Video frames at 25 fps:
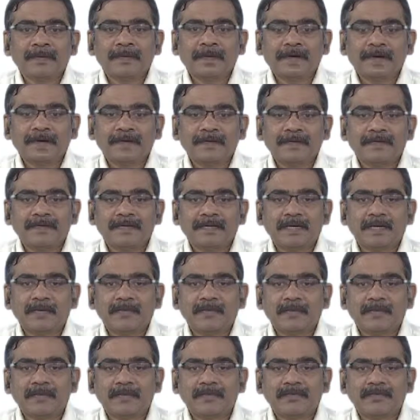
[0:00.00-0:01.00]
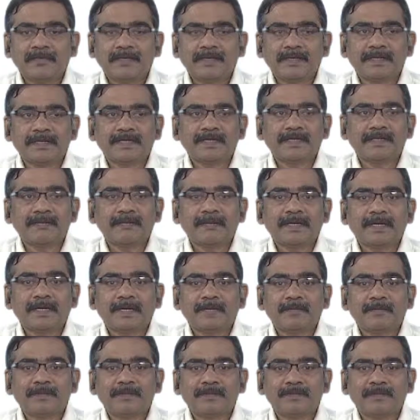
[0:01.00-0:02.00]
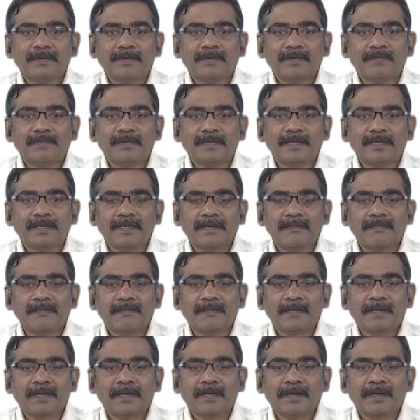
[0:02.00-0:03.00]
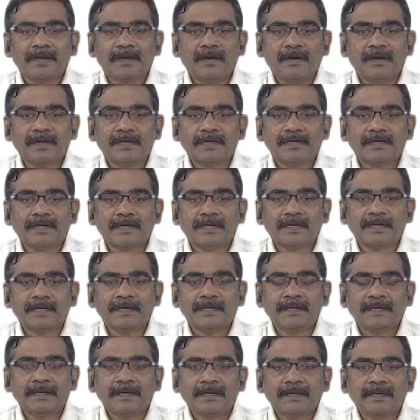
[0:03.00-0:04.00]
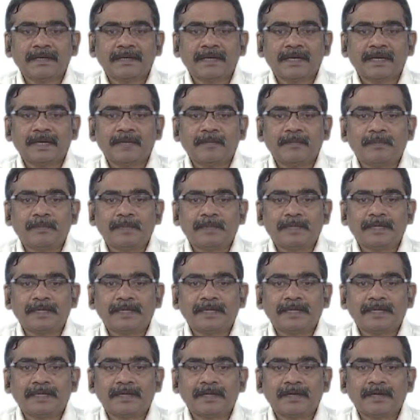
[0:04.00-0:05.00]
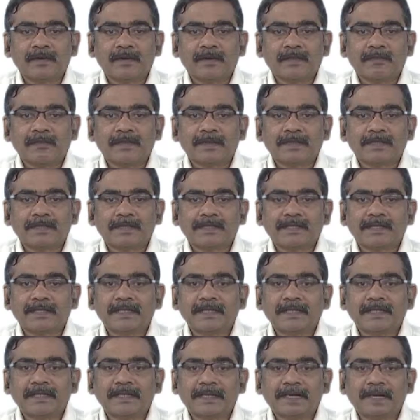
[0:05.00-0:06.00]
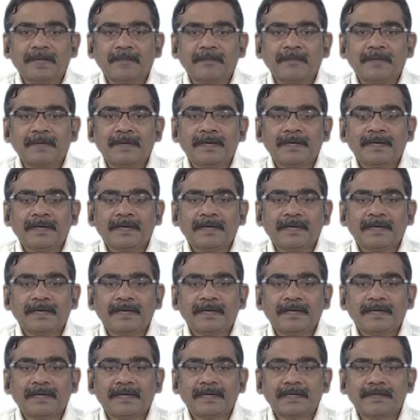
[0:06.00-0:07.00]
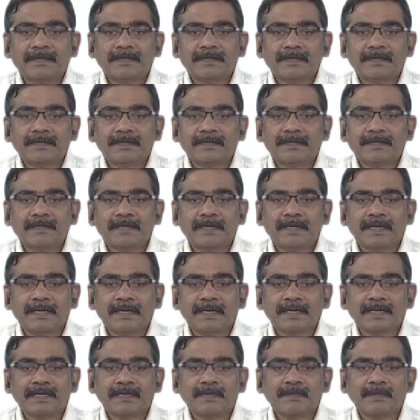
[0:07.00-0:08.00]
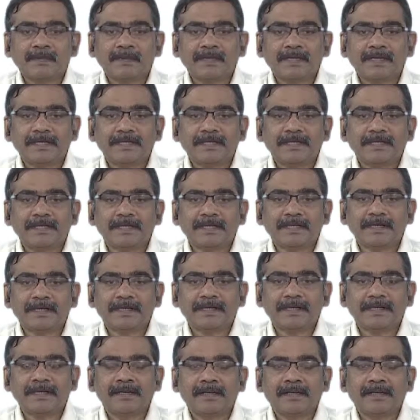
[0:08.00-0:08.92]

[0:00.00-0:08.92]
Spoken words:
as the number of cities becomes very larger, the computational complexity time increases exponentially,